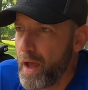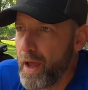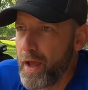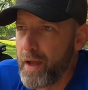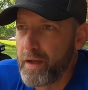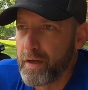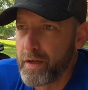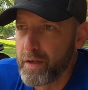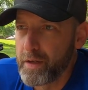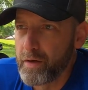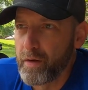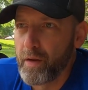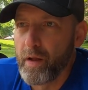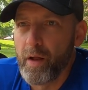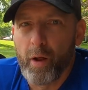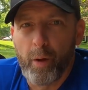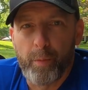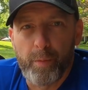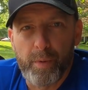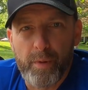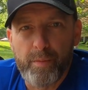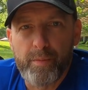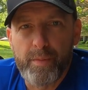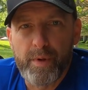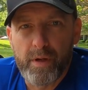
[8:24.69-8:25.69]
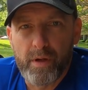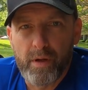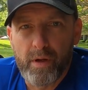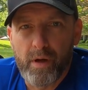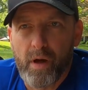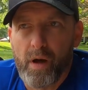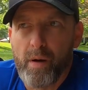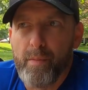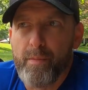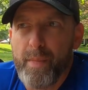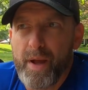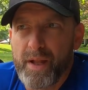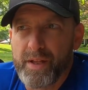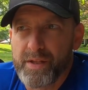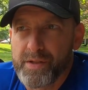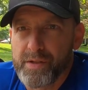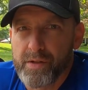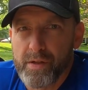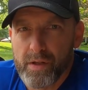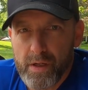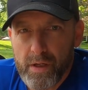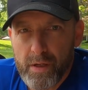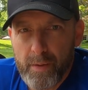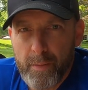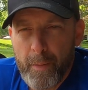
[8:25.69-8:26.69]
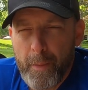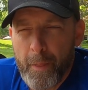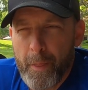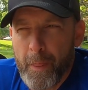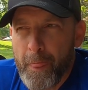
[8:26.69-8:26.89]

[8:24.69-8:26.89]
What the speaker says: and it'll help immensely.